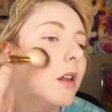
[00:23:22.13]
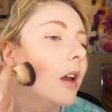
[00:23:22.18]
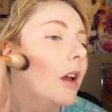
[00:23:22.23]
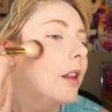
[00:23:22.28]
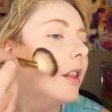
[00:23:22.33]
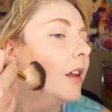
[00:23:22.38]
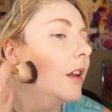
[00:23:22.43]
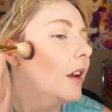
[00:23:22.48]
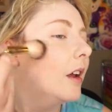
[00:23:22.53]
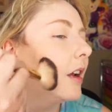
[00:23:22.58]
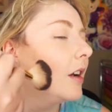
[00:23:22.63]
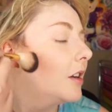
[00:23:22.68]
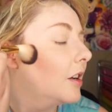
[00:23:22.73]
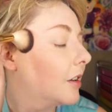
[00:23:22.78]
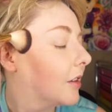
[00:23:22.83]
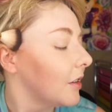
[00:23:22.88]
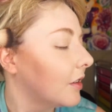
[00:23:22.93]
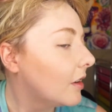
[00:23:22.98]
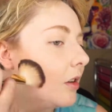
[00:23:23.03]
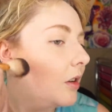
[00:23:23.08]
And then I
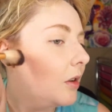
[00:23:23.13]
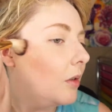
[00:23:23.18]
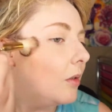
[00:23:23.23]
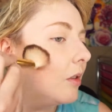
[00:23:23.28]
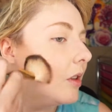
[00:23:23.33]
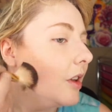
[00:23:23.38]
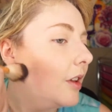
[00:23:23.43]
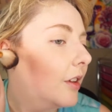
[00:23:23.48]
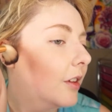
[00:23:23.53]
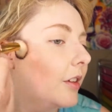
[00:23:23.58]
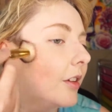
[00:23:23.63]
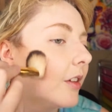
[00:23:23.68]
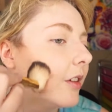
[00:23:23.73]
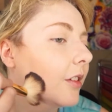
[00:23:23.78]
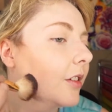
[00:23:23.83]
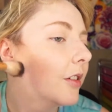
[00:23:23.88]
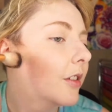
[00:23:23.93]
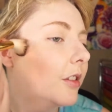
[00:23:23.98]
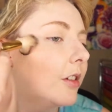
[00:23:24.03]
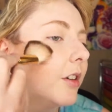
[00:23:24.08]
just do these
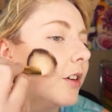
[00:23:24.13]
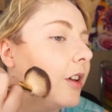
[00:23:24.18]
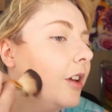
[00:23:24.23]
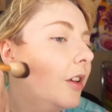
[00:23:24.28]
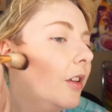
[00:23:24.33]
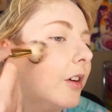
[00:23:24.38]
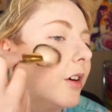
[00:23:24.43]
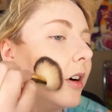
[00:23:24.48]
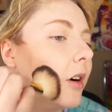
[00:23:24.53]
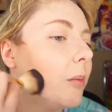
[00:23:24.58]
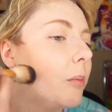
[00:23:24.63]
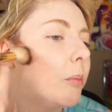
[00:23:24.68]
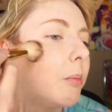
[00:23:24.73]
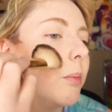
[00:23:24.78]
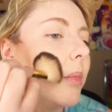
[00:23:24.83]
circular